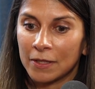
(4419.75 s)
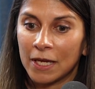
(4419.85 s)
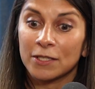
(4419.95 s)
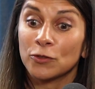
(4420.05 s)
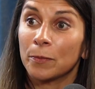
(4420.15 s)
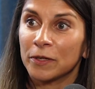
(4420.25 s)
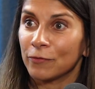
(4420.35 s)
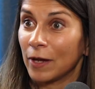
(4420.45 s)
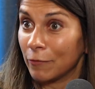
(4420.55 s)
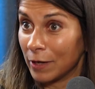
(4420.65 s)

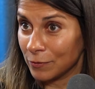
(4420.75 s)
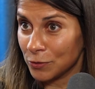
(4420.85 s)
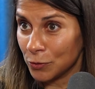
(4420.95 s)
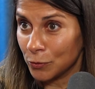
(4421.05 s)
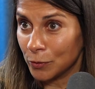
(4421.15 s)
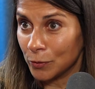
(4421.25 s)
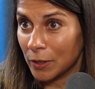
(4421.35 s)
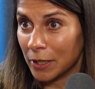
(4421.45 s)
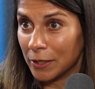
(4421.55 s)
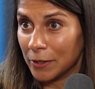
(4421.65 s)
ectopic fat around
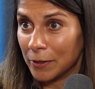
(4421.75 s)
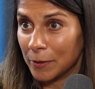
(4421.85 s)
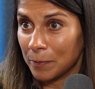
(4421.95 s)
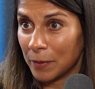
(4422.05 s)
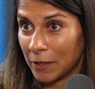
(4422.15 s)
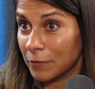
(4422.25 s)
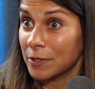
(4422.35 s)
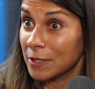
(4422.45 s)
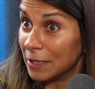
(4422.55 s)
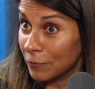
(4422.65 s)
your
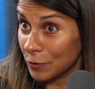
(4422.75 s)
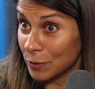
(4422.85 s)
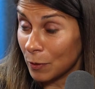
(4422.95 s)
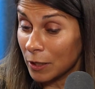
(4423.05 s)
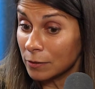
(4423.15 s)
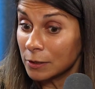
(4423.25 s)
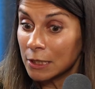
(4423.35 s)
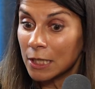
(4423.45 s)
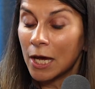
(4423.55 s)
pancreas and liver as well.